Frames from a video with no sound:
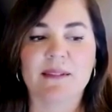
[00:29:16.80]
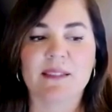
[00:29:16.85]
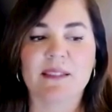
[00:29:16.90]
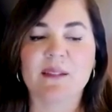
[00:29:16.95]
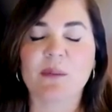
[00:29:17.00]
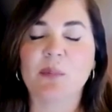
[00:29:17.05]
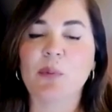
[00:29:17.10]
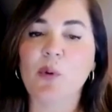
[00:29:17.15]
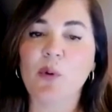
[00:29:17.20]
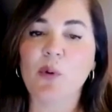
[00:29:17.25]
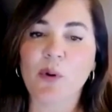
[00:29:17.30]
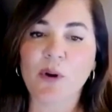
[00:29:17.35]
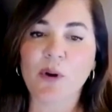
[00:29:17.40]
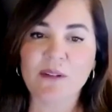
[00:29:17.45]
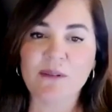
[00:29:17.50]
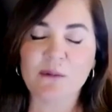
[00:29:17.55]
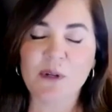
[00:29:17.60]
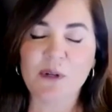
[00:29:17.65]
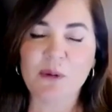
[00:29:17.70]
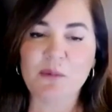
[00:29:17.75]

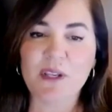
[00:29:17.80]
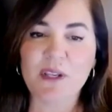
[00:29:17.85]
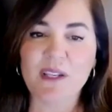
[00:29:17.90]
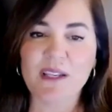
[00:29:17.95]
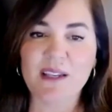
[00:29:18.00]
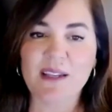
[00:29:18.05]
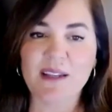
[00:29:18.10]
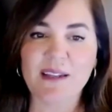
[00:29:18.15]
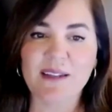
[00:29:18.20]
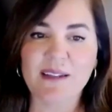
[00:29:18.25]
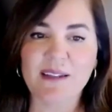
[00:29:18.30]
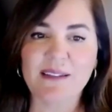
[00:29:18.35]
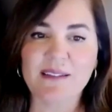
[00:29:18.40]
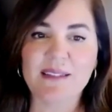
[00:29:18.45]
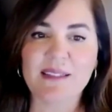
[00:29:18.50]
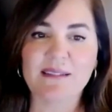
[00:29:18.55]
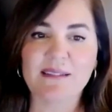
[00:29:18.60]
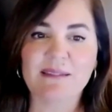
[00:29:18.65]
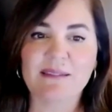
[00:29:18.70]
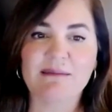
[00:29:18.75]
support when we need
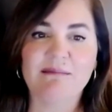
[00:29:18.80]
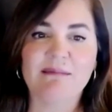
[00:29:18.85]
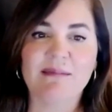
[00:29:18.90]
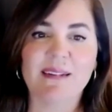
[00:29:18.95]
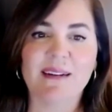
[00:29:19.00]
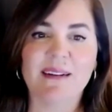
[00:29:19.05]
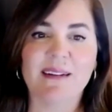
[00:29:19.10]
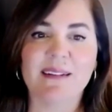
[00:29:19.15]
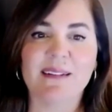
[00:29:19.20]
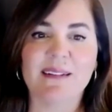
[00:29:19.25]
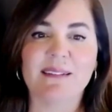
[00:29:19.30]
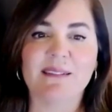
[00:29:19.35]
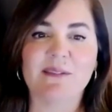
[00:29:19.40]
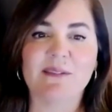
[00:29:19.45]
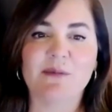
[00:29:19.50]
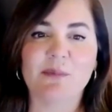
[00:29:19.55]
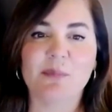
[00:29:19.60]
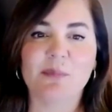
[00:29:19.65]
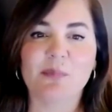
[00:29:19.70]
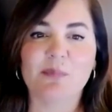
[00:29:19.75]
it, uh,
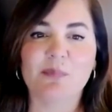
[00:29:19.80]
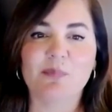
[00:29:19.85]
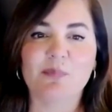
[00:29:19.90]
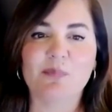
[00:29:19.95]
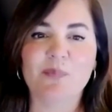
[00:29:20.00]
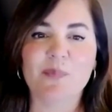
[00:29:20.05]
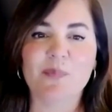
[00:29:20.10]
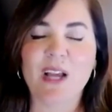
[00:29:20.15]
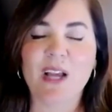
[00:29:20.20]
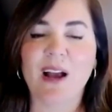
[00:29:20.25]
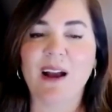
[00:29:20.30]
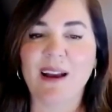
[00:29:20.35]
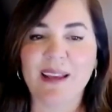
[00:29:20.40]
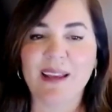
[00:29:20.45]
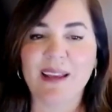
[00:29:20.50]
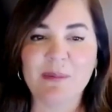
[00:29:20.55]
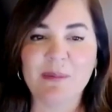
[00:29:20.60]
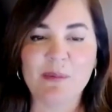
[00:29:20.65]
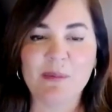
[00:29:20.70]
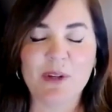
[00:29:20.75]

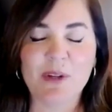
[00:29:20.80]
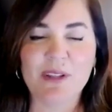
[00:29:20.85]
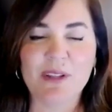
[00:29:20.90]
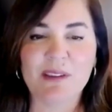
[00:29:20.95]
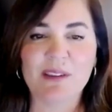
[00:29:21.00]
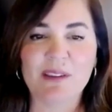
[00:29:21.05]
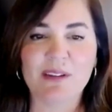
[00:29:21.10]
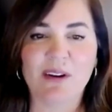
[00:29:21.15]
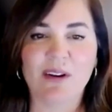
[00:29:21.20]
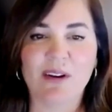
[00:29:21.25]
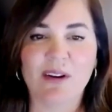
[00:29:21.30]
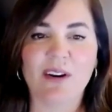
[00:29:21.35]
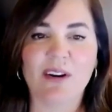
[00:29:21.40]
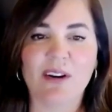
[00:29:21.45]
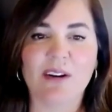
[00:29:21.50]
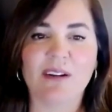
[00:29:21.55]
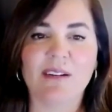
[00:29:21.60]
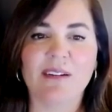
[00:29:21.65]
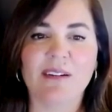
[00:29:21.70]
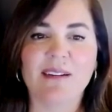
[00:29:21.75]
time with
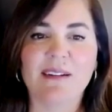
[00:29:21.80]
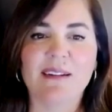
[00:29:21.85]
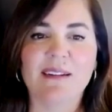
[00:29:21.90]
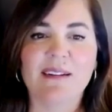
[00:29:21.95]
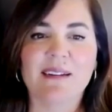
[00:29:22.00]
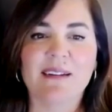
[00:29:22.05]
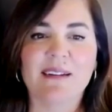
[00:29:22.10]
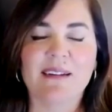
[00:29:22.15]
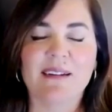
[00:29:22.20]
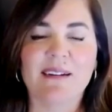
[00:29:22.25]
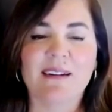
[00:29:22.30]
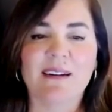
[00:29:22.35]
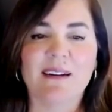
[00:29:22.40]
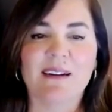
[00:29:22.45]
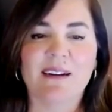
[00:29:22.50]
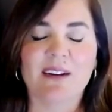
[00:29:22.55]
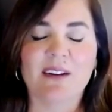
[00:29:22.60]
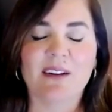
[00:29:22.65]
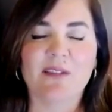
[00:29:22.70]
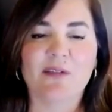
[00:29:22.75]
our
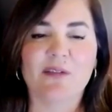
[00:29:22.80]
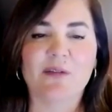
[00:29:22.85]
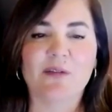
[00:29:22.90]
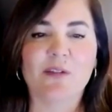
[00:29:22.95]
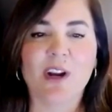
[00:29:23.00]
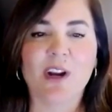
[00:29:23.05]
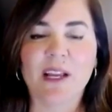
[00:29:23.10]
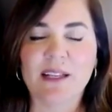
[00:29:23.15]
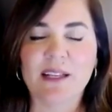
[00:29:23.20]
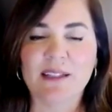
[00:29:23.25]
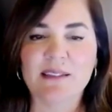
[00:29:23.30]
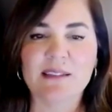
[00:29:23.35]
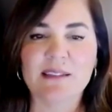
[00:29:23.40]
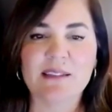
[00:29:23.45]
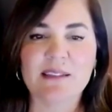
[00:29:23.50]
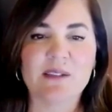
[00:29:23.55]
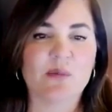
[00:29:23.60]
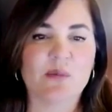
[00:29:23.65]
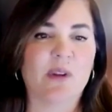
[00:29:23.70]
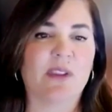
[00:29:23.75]

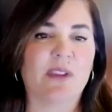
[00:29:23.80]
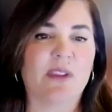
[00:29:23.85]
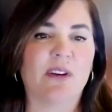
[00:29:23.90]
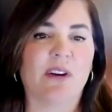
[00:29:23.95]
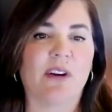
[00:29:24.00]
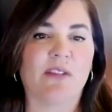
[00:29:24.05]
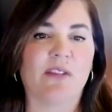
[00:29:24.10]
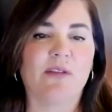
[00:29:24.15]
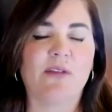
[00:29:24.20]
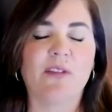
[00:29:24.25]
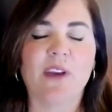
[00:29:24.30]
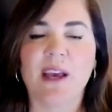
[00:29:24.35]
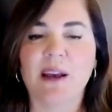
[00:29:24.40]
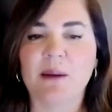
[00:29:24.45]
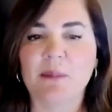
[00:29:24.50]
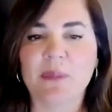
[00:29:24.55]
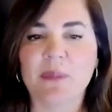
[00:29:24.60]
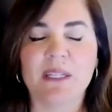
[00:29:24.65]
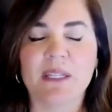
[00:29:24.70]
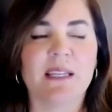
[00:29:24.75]
friends, with our
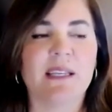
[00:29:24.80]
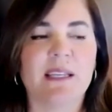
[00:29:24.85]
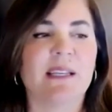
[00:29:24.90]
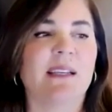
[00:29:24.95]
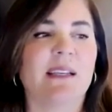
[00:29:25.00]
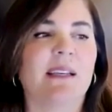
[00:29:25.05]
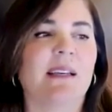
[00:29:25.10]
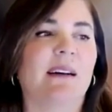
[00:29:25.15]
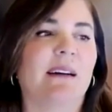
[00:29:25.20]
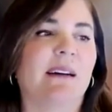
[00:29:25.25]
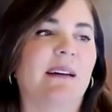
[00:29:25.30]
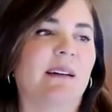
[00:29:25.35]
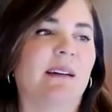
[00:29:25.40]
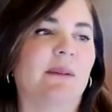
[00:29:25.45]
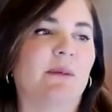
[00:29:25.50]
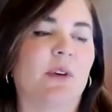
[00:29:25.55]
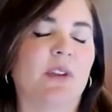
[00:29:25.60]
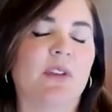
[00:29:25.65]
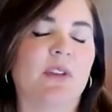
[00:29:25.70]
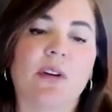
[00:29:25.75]
family,
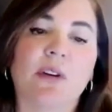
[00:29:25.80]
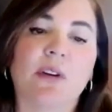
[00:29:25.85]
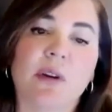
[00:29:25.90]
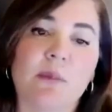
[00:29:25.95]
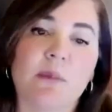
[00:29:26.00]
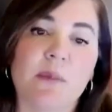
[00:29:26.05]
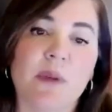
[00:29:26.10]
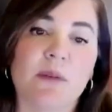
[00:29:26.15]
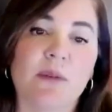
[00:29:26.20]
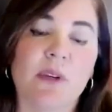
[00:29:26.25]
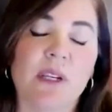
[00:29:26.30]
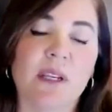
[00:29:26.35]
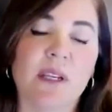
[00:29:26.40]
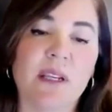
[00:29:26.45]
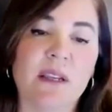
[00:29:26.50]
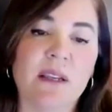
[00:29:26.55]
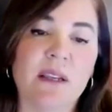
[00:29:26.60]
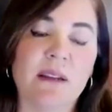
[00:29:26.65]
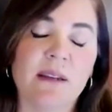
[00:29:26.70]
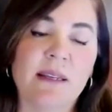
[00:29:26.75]
with our
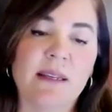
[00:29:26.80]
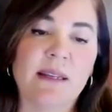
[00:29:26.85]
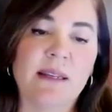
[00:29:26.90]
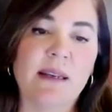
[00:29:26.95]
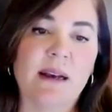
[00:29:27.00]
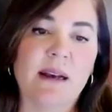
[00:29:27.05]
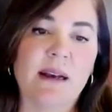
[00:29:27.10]
community,